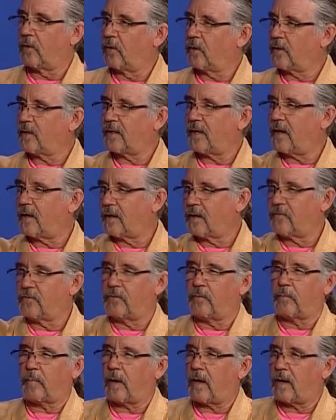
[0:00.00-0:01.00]
I look at that and I
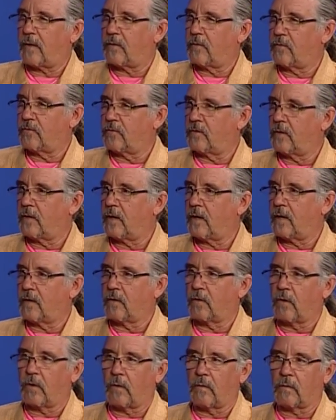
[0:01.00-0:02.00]
see patterns in that
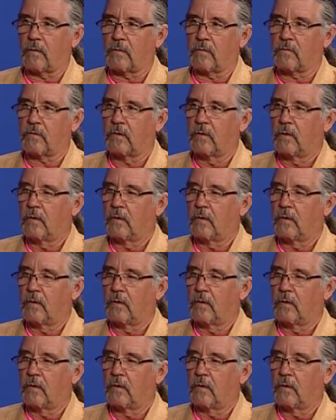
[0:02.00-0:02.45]
and colors.